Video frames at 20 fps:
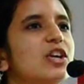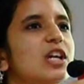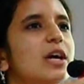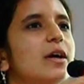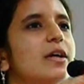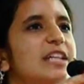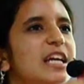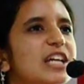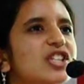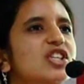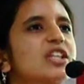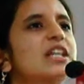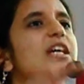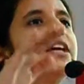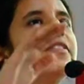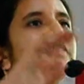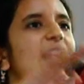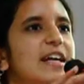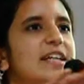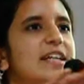nation,
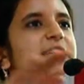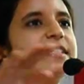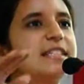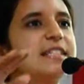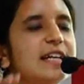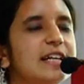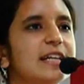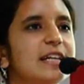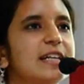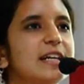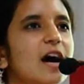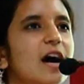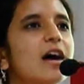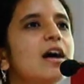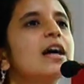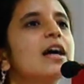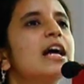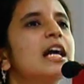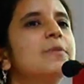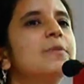that is the India.
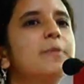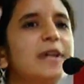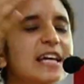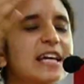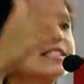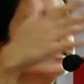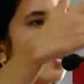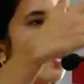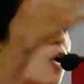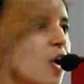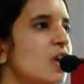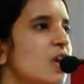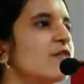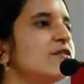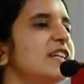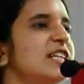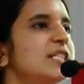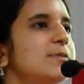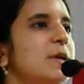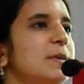It brings all of these
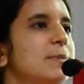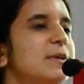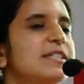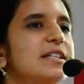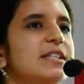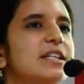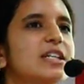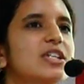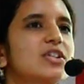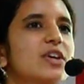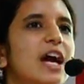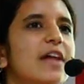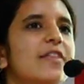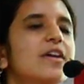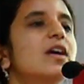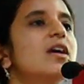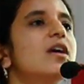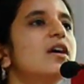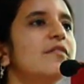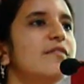people sitting together.
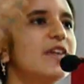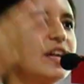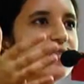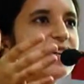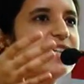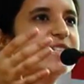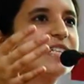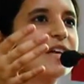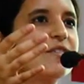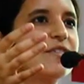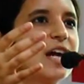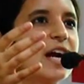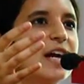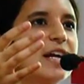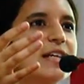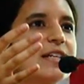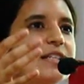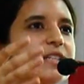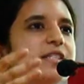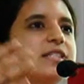When we say we are
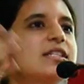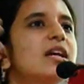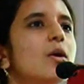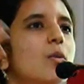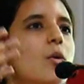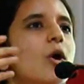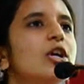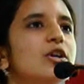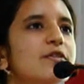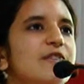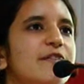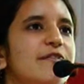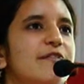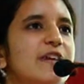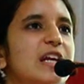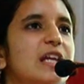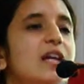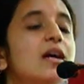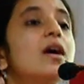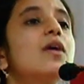Indians, what do we feel?
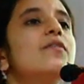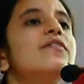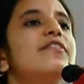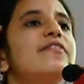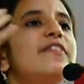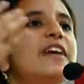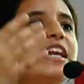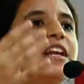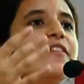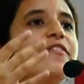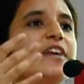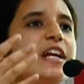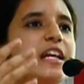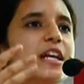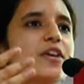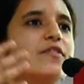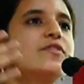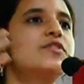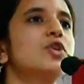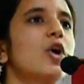We feel a feeling of
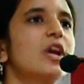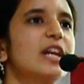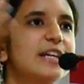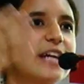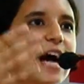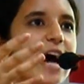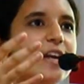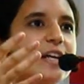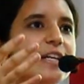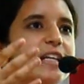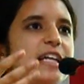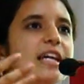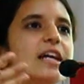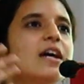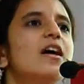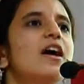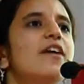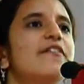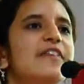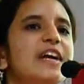solidarity, a
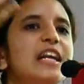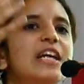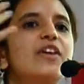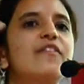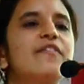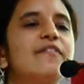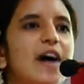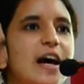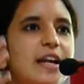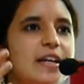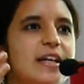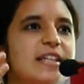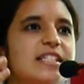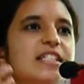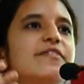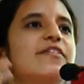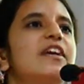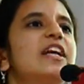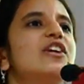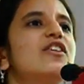feeling of oneness, a
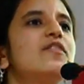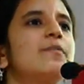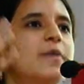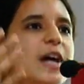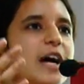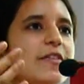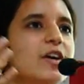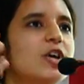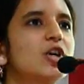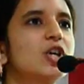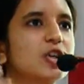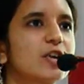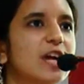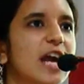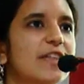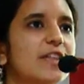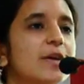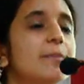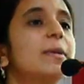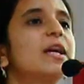feeling of brotherhood together
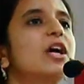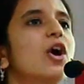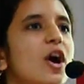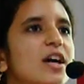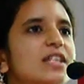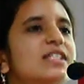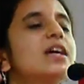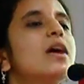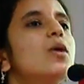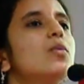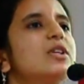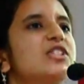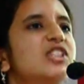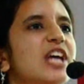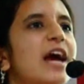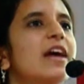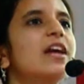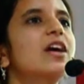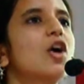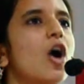because we share a
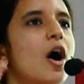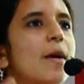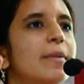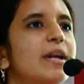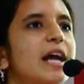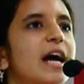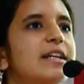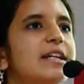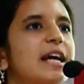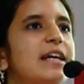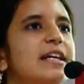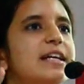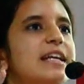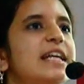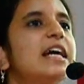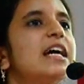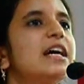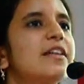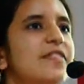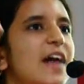common identity
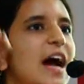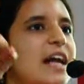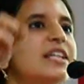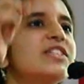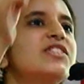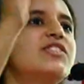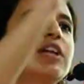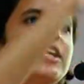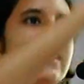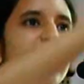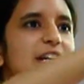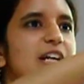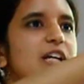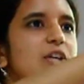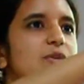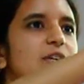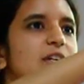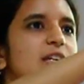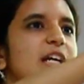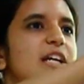that is related to the
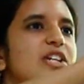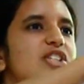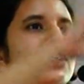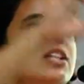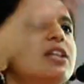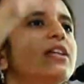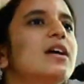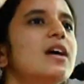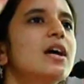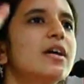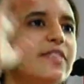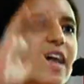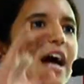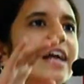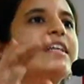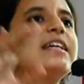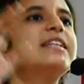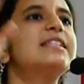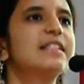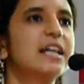nation, that
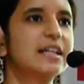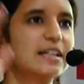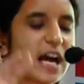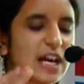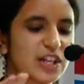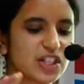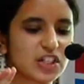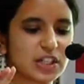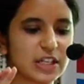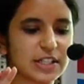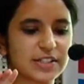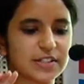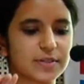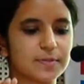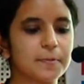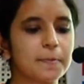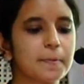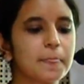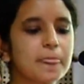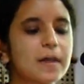is nationalism.
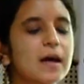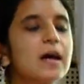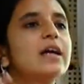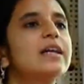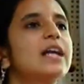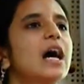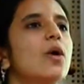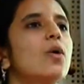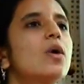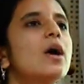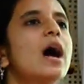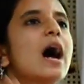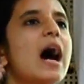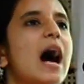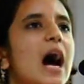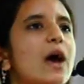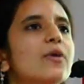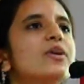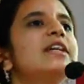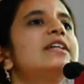Now, how
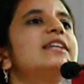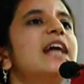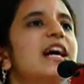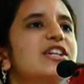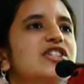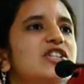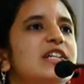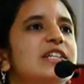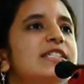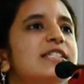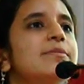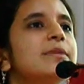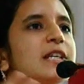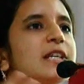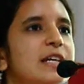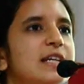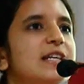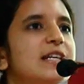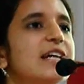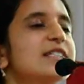did nationalism in
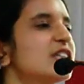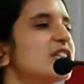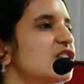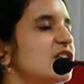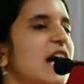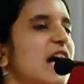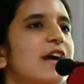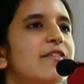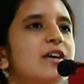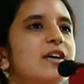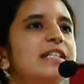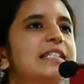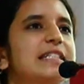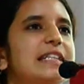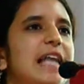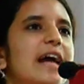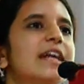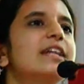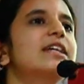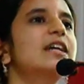India, such a diverse
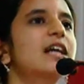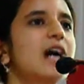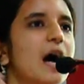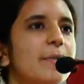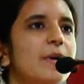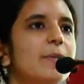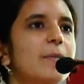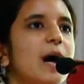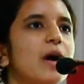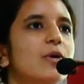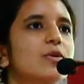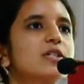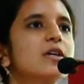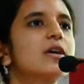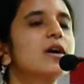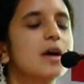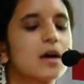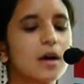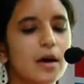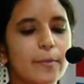land, come about?
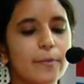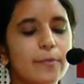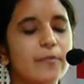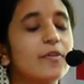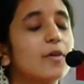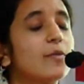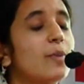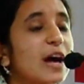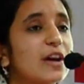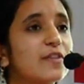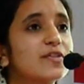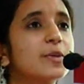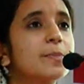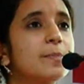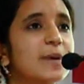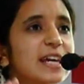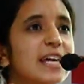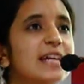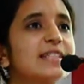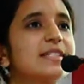One of the
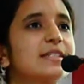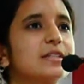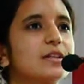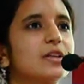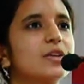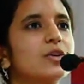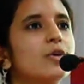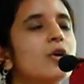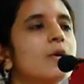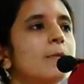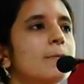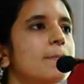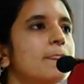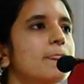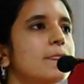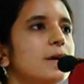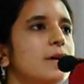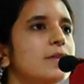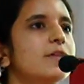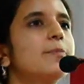biggest,
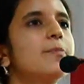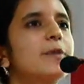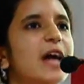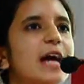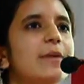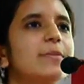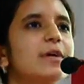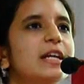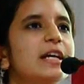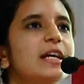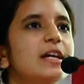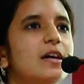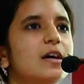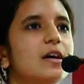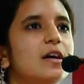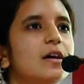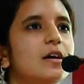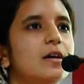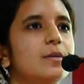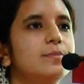the primary,
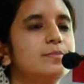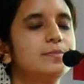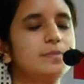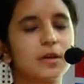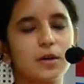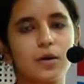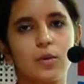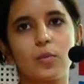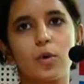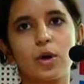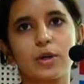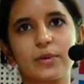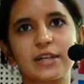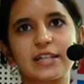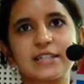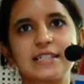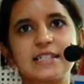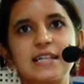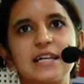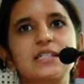what we can
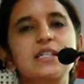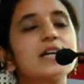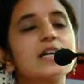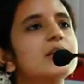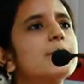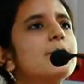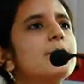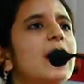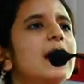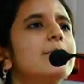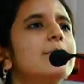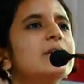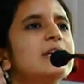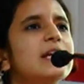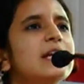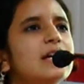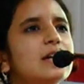say is the primary,